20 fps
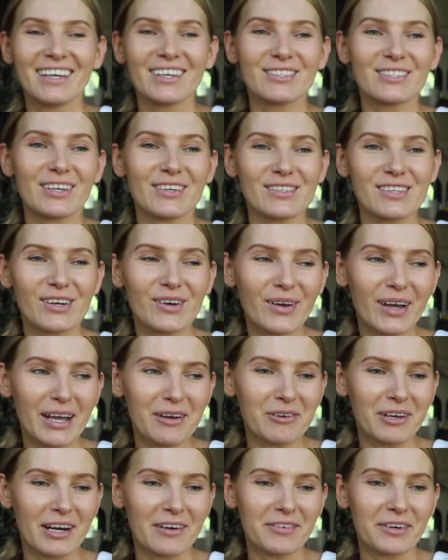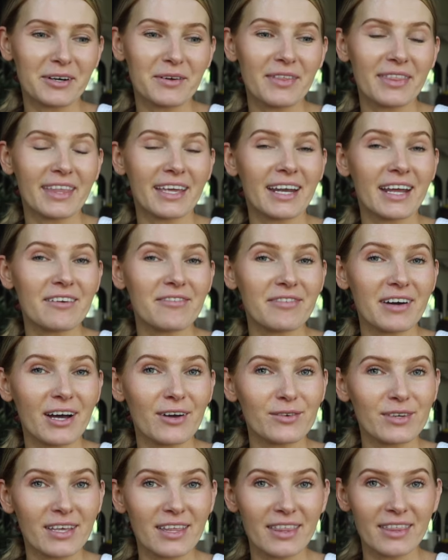So I was like, okay, whatever. Then I
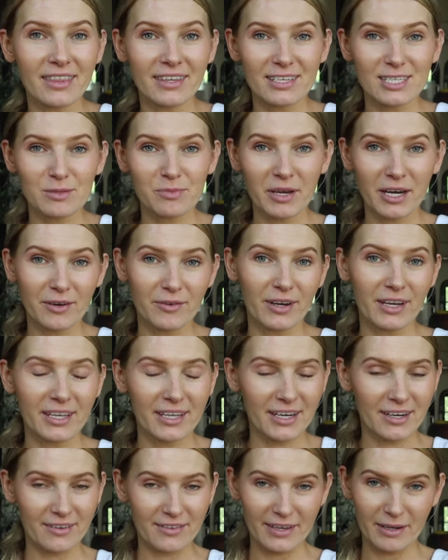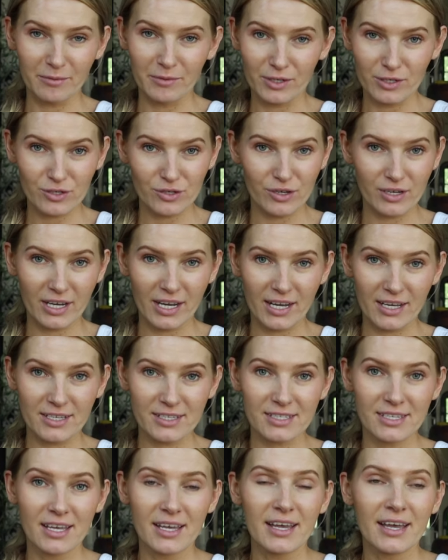found this pair right here that I'm going to show you
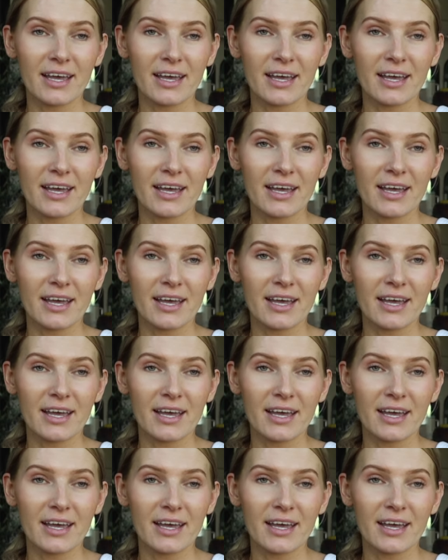guys.